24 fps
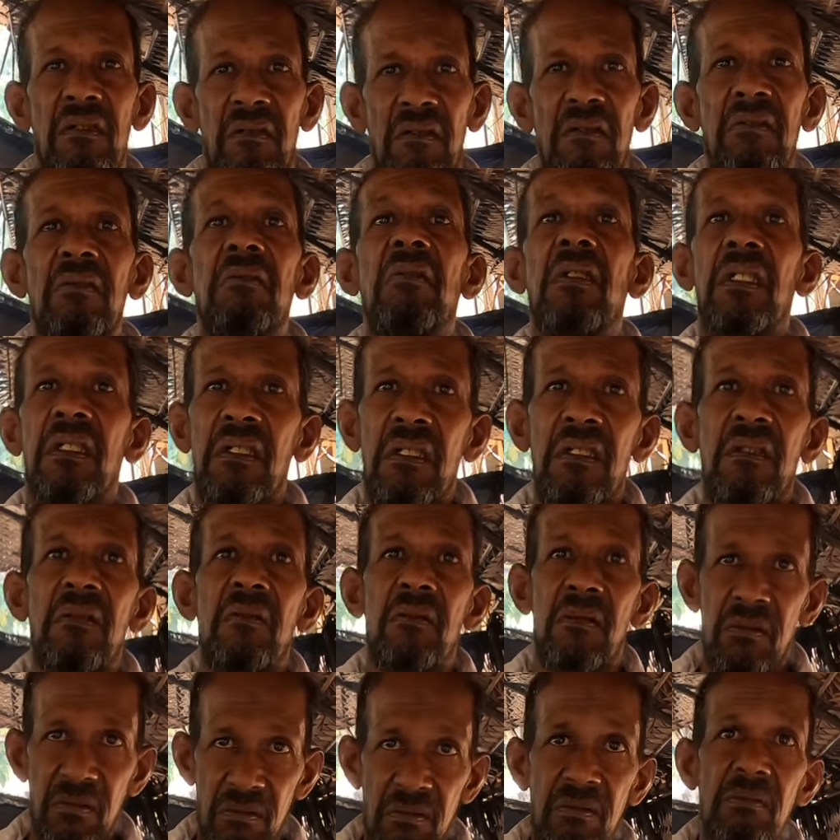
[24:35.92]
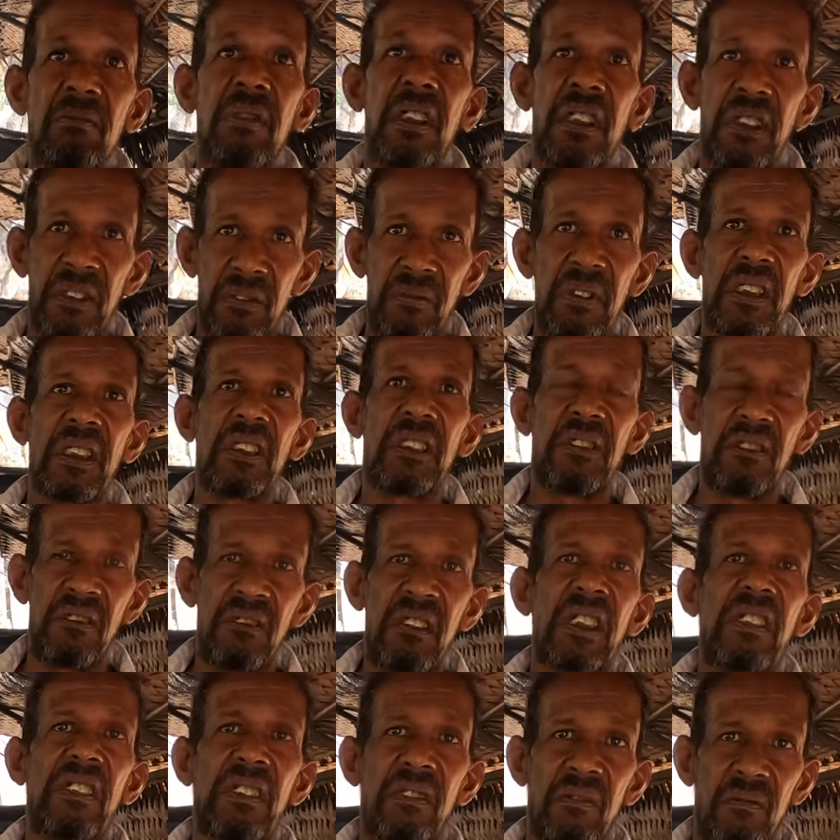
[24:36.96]
Yes, you have to wait a few days in the
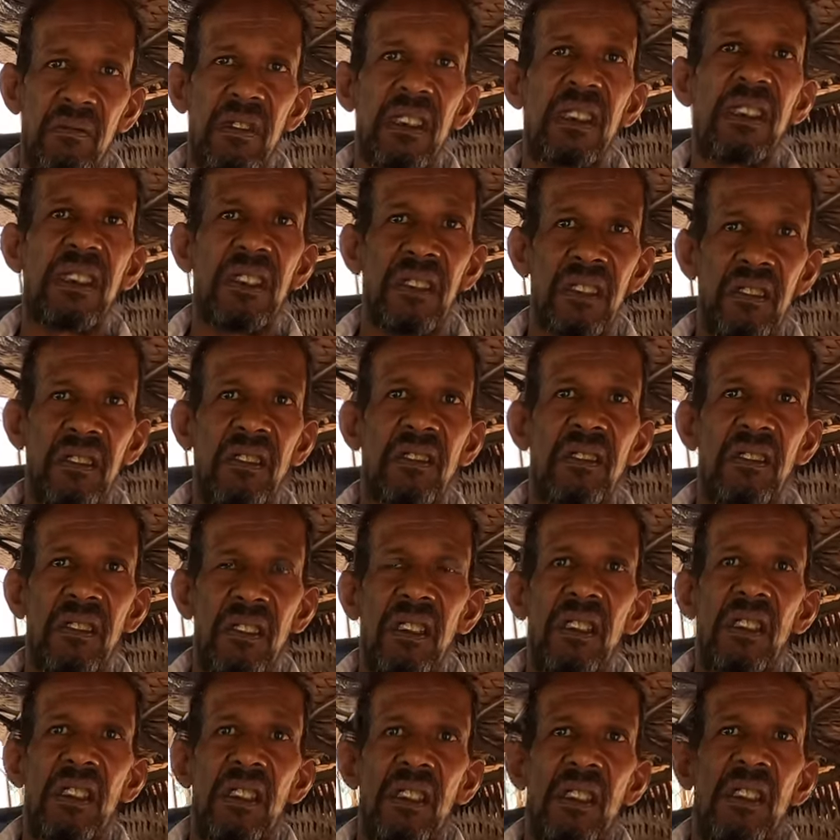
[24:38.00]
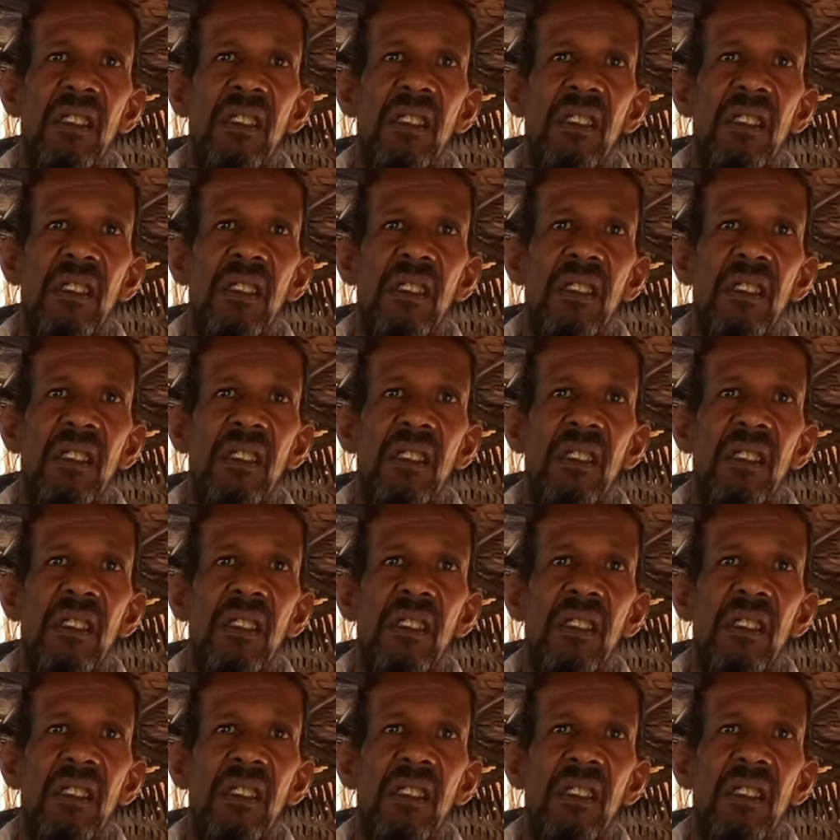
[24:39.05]
line for getting it. Yeah.